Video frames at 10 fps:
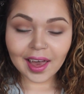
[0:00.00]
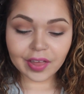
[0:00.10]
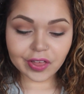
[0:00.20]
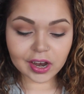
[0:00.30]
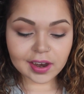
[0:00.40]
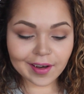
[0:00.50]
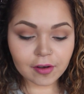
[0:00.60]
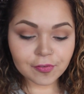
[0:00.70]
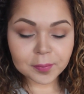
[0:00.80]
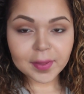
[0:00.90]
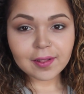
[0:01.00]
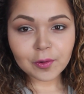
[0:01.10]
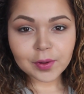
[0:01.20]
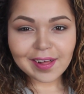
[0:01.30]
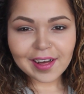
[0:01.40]
And then now for my
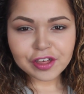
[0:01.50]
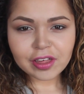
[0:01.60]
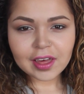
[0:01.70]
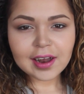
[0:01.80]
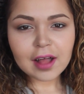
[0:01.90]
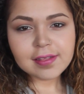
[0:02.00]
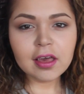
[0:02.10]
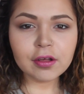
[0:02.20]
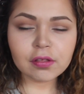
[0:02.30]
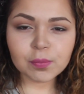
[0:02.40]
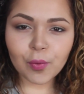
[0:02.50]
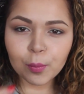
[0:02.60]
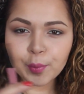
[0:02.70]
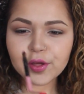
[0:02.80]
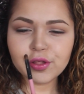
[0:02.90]
lower lash line, I'll take a
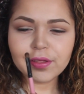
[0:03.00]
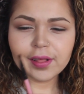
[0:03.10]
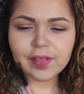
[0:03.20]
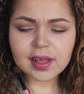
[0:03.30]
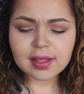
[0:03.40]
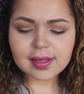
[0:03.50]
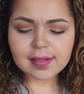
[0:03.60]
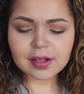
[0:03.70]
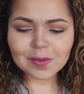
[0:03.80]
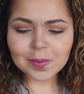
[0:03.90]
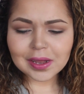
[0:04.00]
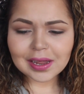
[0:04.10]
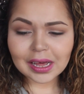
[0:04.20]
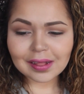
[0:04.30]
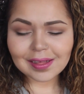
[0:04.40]
small brush like this, and this
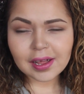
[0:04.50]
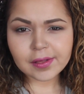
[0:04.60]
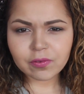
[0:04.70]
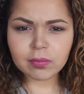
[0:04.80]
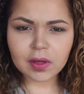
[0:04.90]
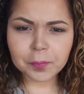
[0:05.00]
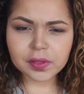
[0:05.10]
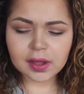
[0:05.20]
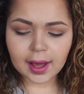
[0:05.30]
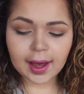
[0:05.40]
one I think is from Ipsy.